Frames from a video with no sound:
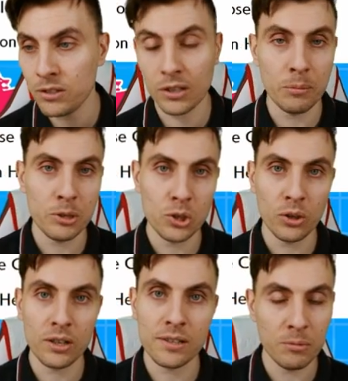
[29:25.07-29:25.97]
So come and
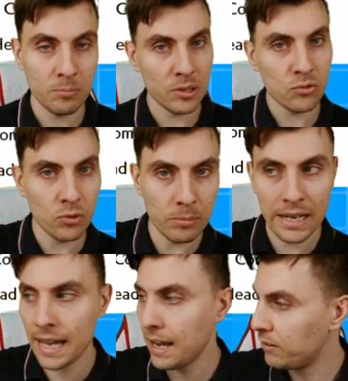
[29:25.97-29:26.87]
join us and we'll be streaming
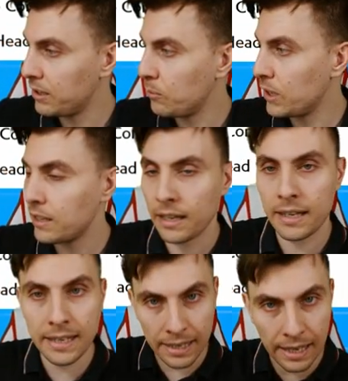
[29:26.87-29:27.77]
later in the week week
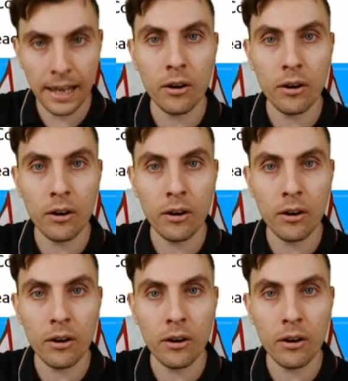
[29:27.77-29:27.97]
here